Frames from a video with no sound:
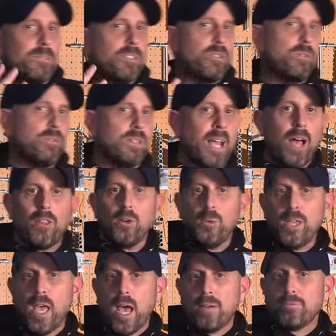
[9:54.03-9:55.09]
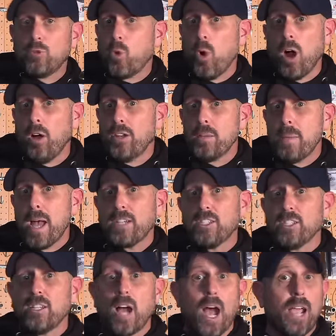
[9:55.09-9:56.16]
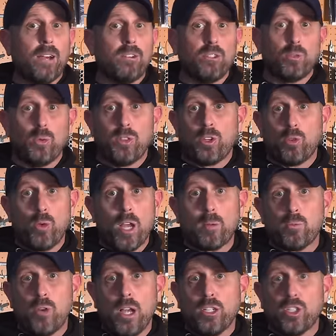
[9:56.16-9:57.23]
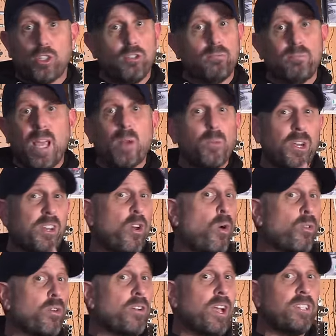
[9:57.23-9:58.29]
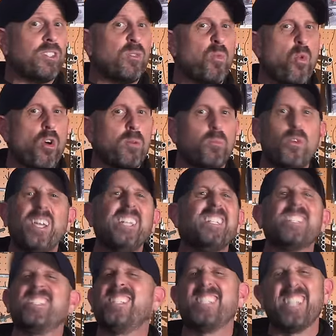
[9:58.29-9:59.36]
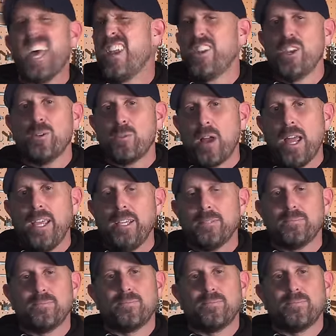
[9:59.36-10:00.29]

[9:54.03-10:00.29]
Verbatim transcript: So now that we have quality matching tires with correct pressure and we know they're nice and warm, we can just send it, right?